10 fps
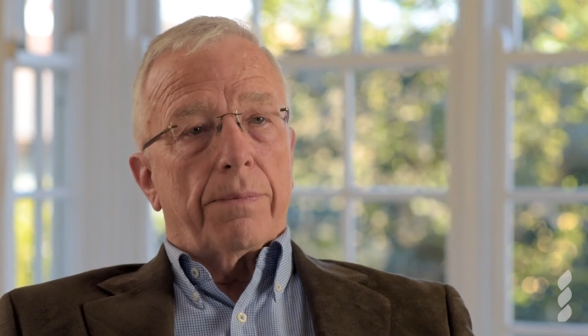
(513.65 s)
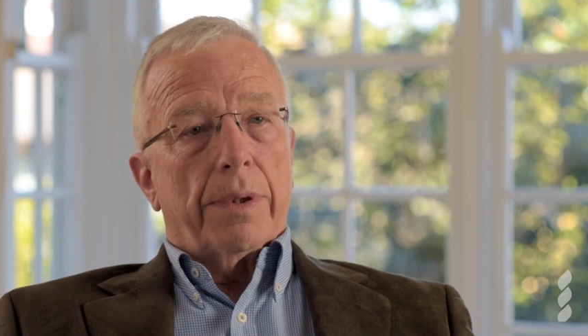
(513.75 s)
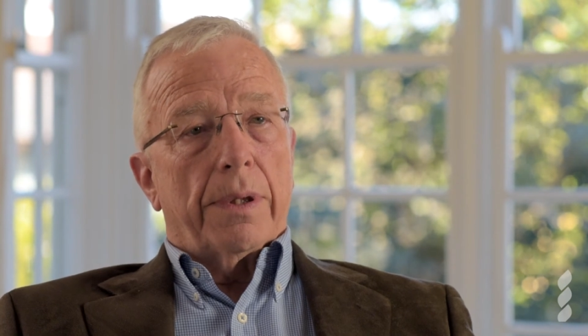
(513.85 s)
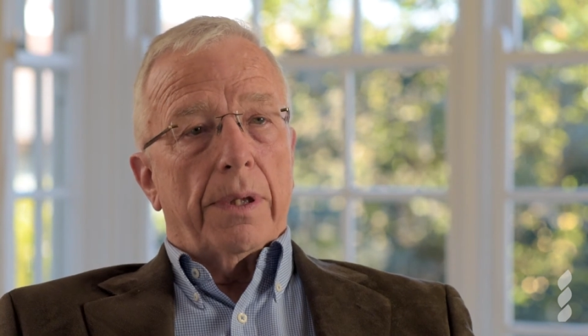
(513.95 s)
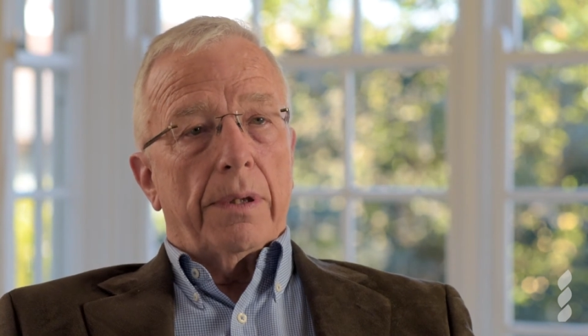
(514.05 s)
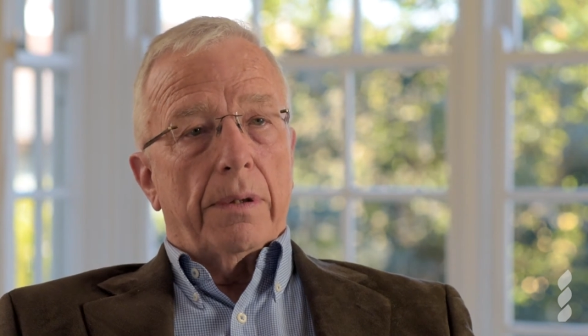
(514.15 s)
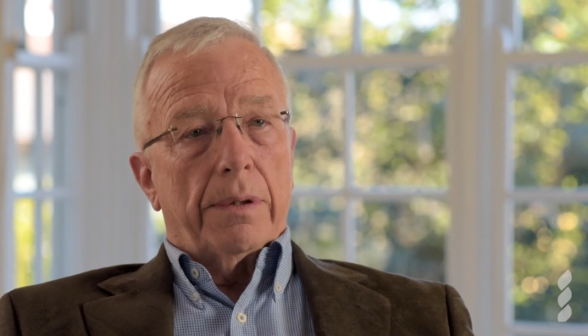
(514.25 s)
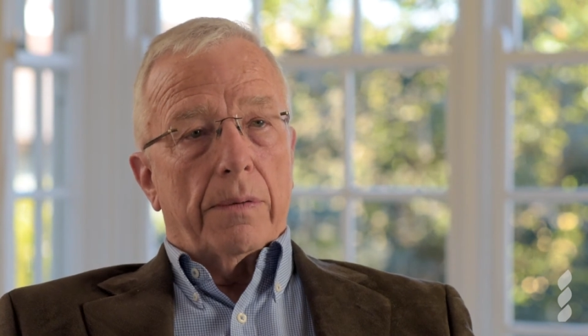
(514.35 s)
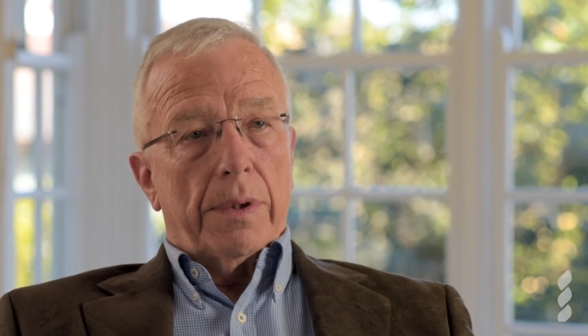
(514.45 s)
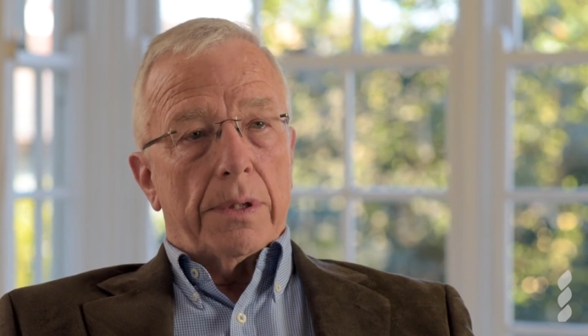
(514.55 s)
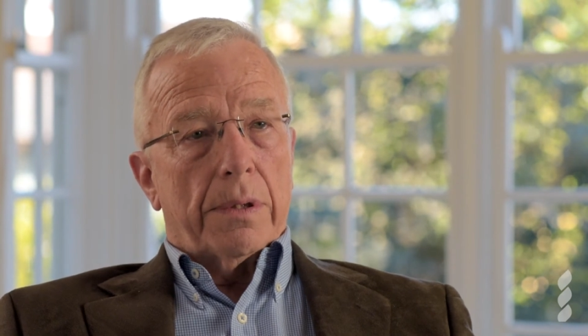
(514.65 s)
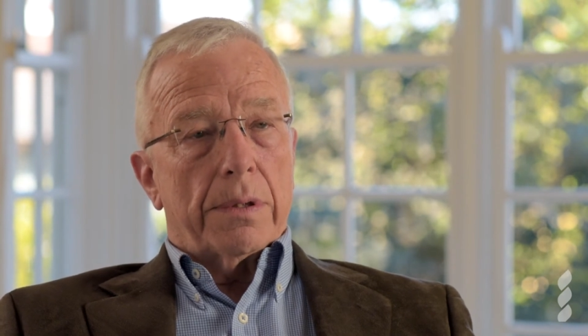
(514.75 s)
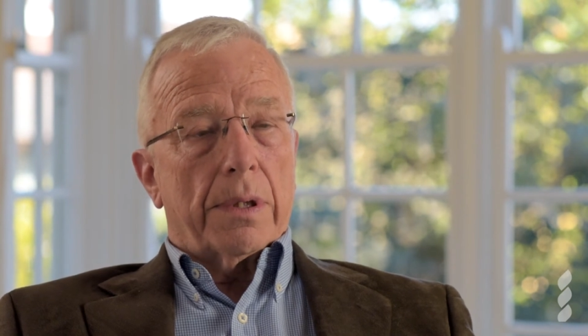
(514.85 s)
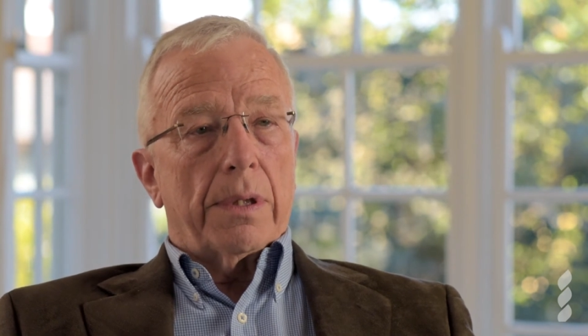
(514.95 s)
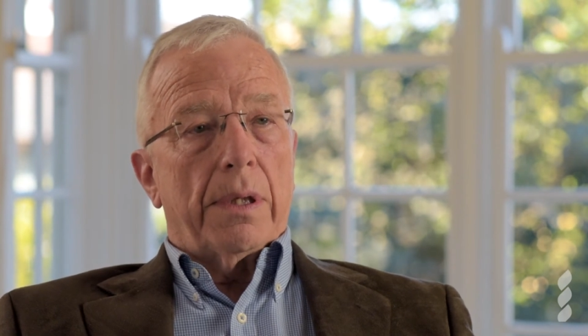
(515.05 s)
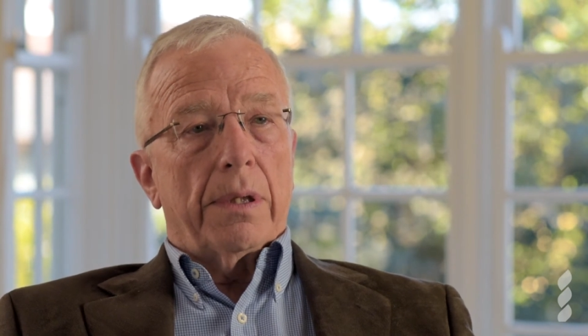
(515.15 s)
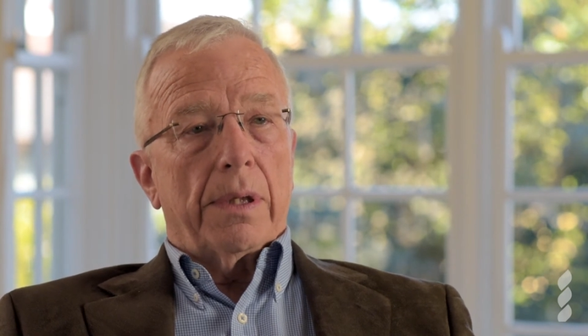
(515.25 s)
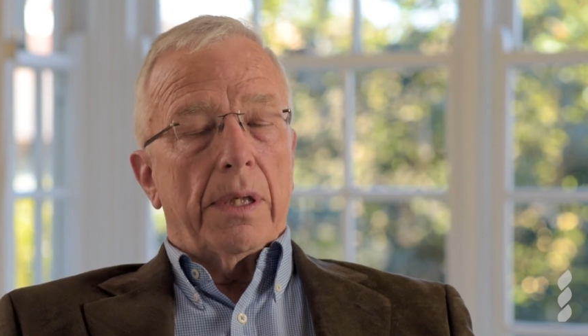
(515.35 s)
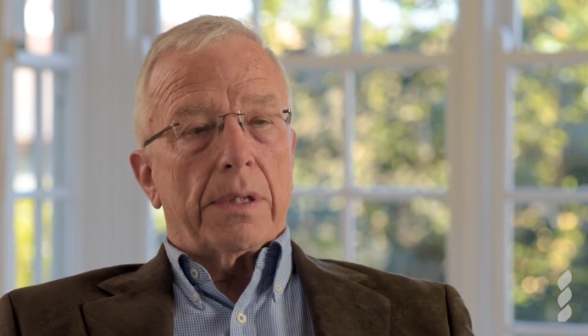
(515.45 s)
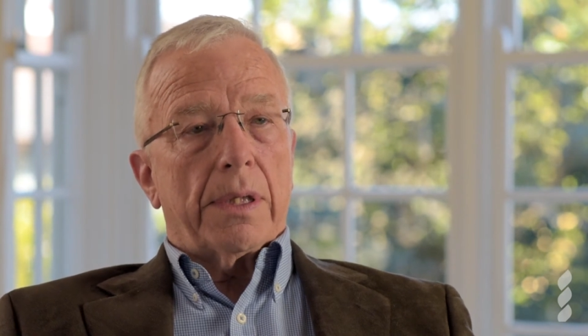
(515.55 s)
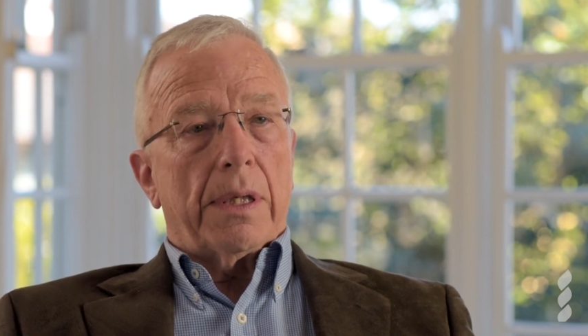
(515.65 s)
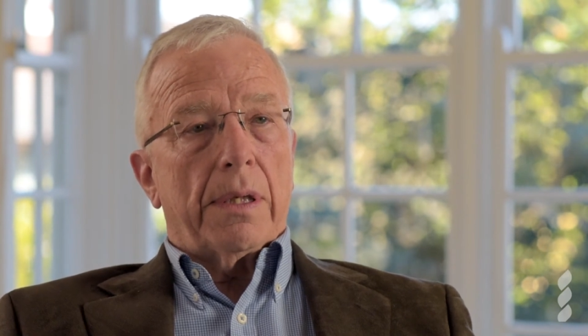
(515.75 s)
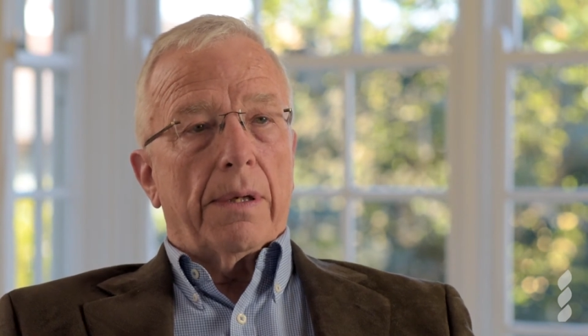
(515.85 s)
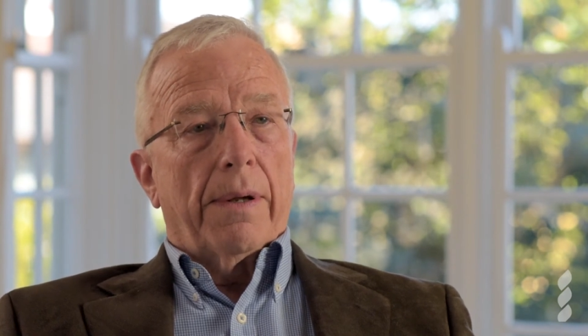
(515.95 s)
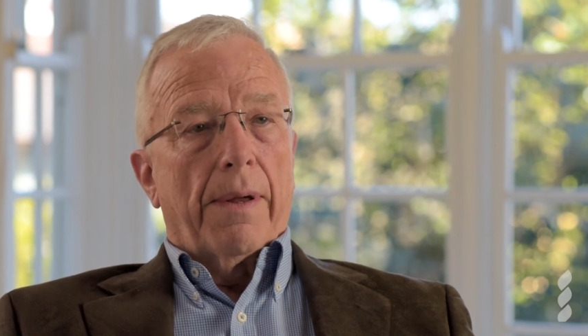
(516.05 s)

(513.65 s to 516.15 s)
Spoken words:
by the research I did on the internet.